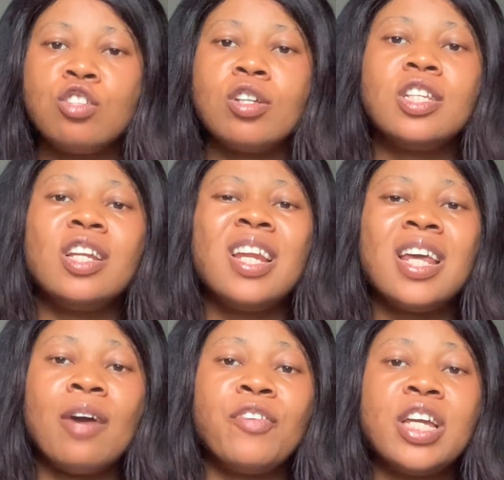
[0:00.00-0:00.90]
So the
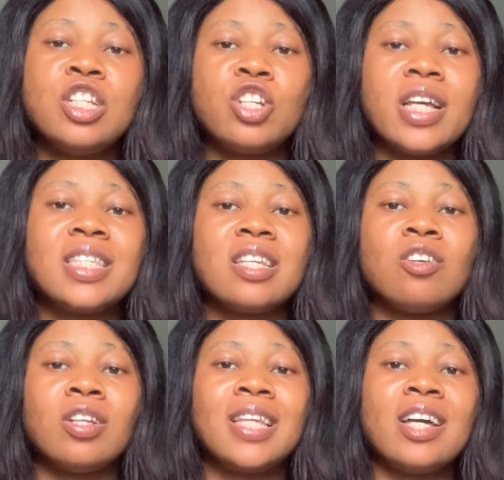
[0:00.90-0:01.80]
level interest
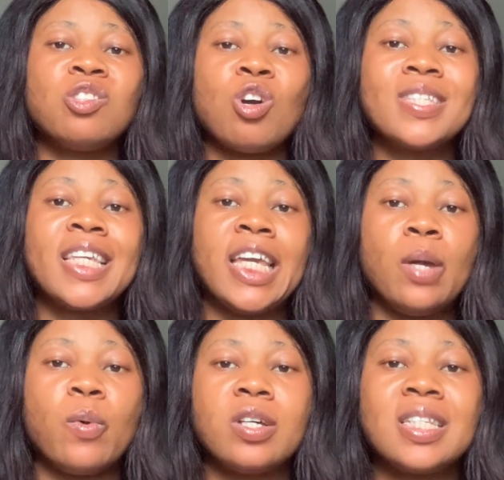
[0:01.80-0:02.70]
on those
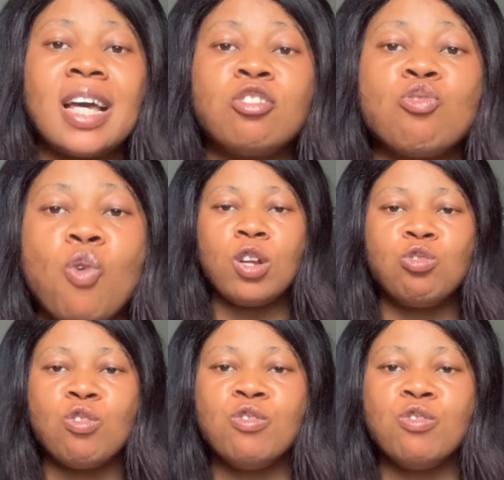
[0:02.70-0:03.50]
keywords that you want to